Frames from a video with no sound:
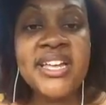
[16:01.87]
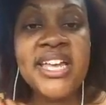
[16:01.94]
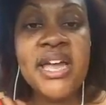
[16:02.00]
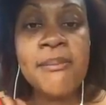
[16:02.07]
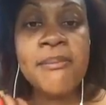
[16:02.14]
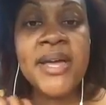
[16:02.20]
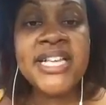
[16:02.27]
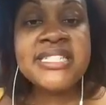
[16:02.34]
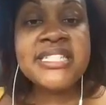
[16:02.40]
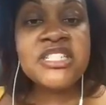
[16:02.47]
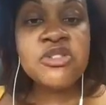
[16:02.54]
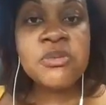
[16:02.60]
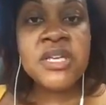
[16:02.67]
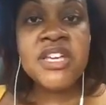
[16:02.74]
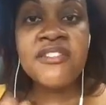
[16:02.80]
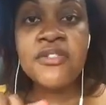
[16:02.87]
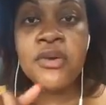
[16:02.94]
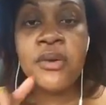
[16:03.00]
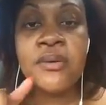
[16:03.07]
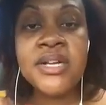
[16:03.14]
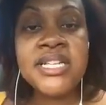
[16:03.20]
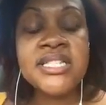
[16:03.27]
Again, message me if
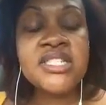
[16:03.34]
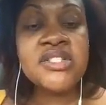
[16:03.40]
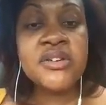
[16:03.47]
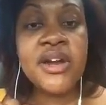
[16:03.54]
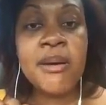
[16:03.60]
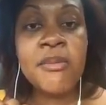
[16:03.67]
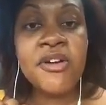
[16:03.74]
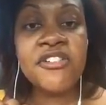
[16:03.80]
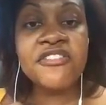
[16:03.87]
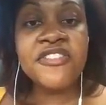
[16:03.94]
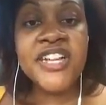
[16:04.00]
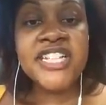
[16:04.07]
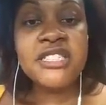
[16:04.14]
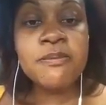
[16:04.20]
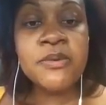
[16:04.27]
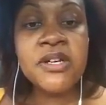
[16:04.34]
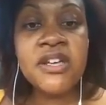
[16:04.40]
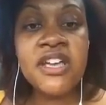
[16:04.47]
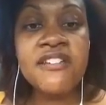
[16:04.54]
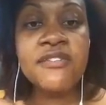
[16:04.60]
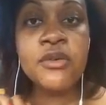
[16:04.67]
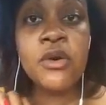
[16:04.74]
you're on Instagram or
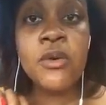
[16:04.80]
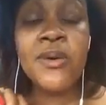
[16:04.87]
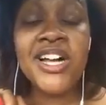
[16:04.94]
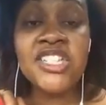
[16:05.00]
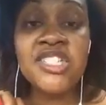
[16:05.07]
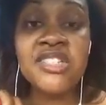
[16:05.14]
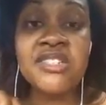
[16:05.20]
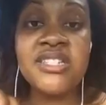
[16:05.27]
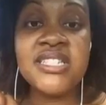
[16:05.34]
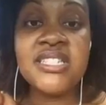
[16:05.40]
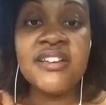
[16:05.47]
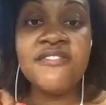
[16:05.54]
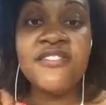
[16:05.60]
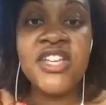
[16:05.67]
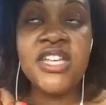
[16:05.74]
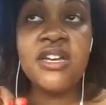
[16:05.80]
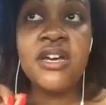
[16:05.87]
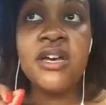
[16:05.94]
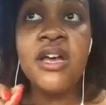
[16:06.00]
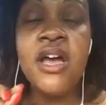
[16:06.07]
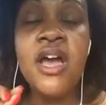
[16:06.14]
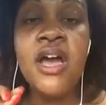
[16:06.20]
Facebook. If you're watching this
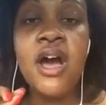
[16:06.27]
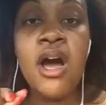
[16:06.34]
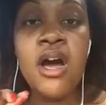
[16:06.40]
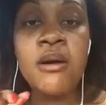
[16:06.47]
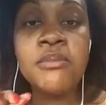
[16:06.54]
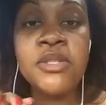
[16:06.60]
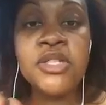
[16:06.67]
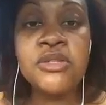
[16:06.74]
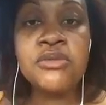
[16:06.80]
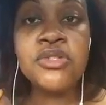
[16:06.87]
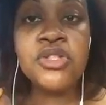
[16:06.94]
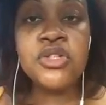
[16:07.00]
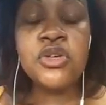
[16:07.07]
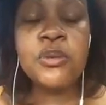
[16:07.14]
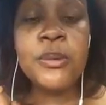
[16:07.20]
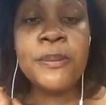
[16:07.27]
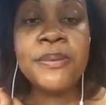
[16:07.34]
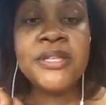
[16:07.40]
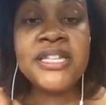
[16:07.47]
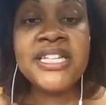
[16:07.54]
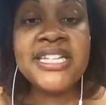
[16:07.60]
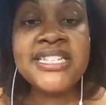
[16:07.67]
via YouTube,
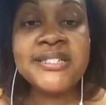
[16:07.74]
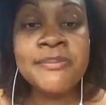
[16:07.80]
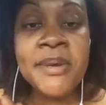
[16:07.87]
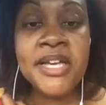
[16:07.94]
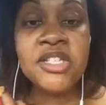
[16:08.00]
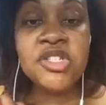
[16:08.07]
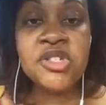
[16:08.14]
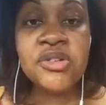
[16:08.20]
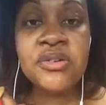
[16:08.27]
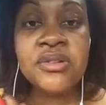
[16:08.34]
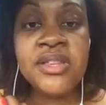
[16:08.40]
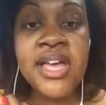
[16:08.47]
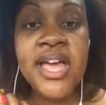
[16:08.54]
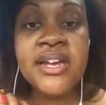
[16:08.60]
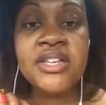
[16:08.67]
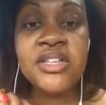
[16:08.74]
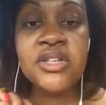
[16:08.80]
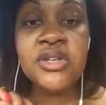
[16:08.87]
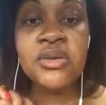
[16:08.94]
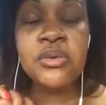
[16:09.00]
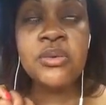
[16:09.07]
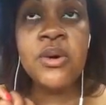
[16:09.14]
please make sure that
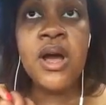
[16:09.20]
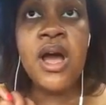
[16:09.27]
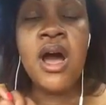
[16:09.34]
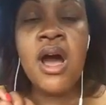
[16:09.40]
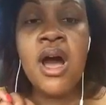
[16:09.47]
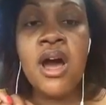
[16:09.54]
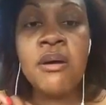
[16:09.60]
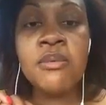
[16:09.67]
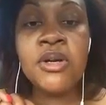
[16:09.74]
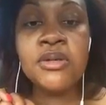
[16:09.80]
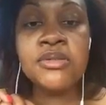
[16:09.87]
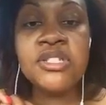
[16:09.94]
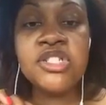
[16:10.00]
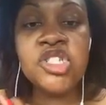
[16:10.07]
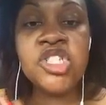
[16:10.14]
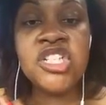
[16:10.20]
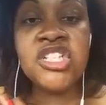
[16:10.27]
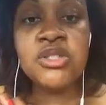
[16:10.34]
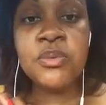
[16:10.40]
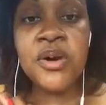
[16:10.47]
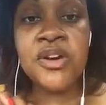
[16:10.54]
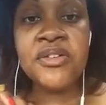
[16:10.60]
you go to
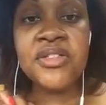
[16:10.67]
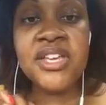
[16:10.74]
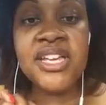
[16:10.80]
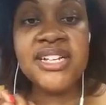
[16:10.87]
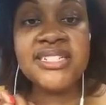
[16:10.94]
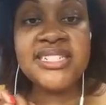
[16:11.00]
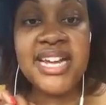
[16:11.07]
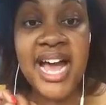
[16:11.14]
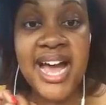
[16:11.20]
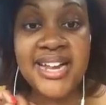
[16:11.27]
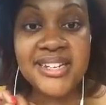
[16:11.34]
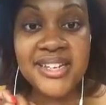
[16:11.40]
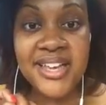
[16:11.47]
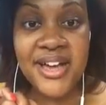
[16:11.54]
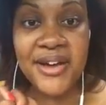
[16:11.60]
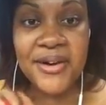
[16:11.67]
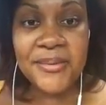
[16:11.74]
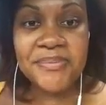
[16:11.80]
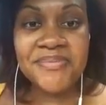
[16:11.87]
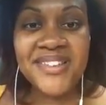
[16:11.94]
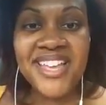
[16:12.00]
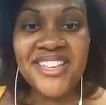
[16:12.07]

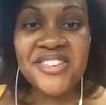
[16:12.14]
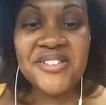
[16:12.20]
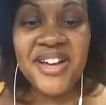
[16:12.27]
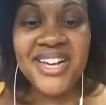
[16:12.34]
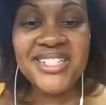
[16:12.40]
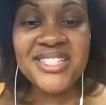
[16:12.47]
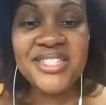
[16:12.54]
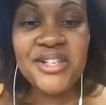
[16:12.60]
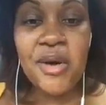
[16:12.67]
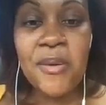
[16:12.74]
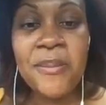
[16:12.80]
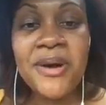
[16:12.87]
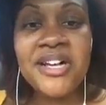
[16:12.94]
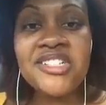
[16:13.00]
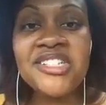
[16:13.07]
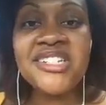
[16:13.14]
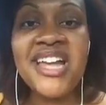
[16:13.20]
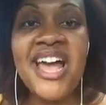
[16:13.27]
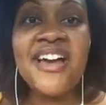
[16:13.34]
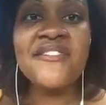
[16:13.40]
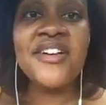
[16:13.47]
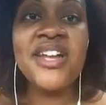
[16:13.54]
shesworthy.co. Thank you guys so much and
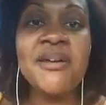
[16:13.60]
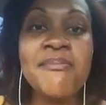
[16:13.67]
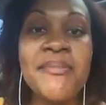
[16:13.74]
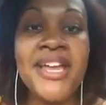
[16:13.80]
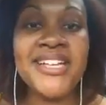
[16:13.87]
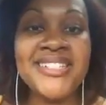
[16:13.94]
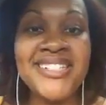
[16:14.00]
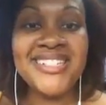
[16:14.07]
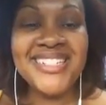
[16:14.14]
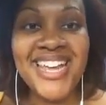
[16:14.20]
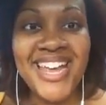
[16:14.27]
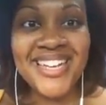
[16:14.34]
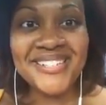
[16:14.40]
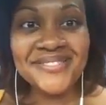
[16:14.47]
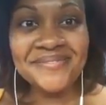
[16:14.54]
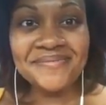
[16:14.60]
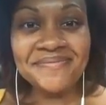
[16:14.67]
have an amazing day.